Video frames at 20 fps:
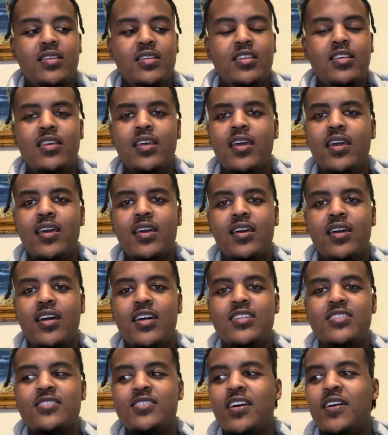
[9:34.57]
yeah,
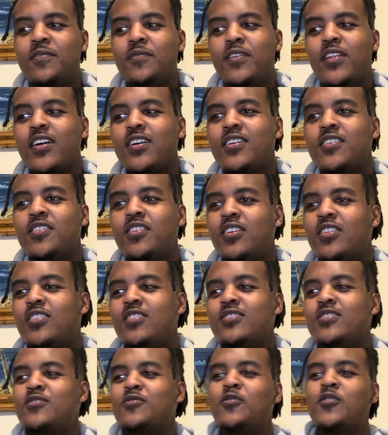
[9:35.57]
I feel like I got a
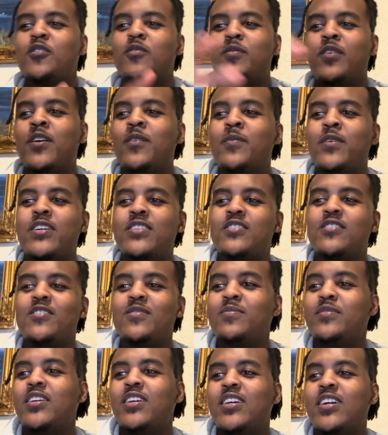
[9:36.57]
lot to talk about, man. It's going
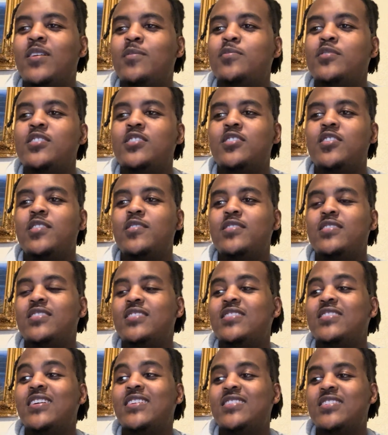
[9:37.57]
to be a yapping
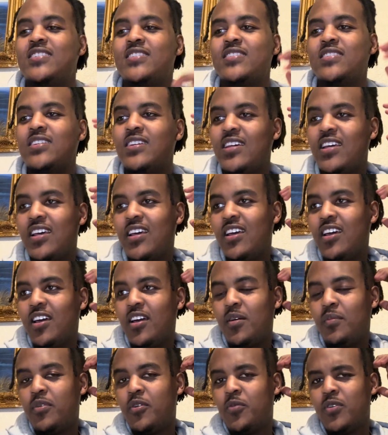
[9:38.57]
session.
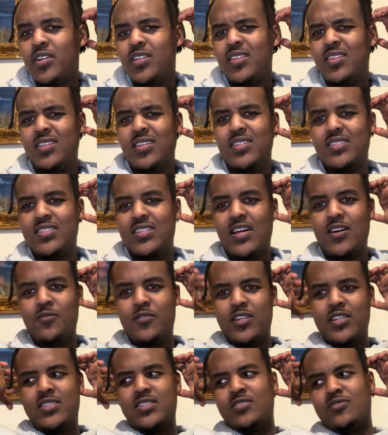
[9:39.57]
But one of the things that I
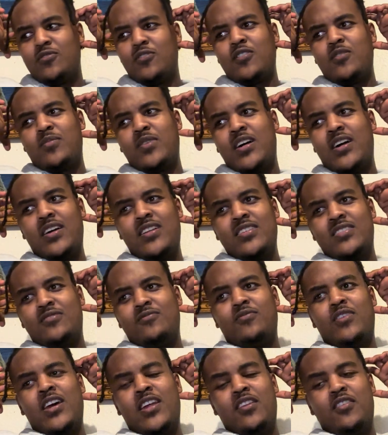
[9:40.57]
wanted to talk about, and it's
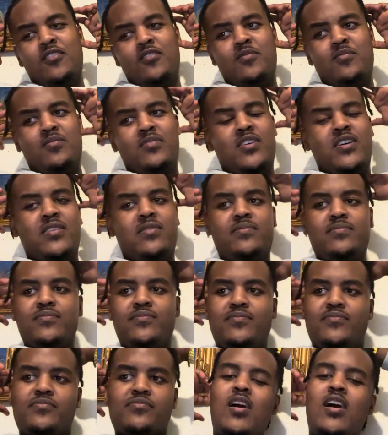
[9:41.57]
random, but...
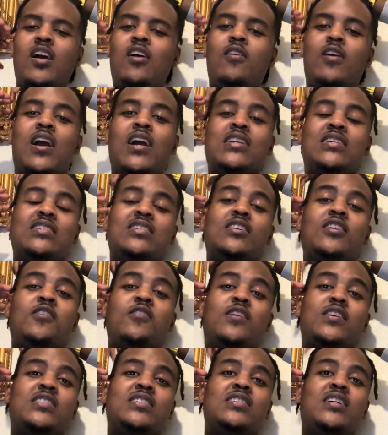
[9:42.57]
Oh, actually, you
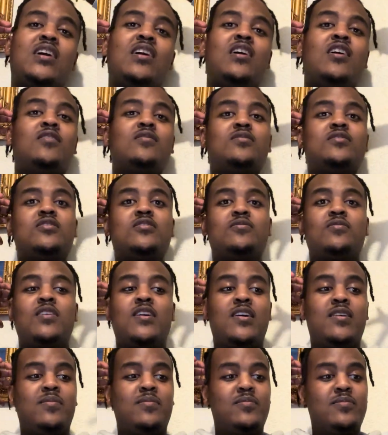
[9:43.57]
know what? Shout out to...
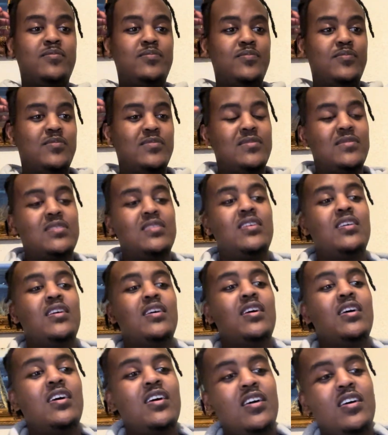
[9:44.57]
I'm
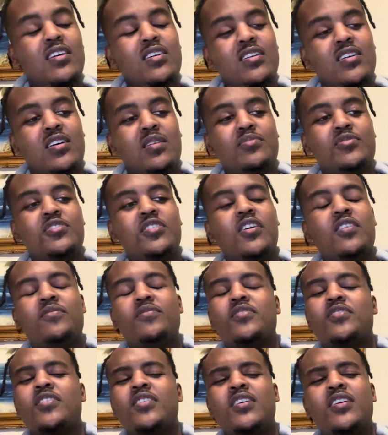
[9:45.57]
sorry I
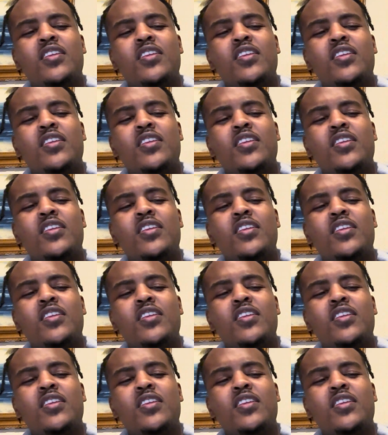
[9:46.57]
forgot your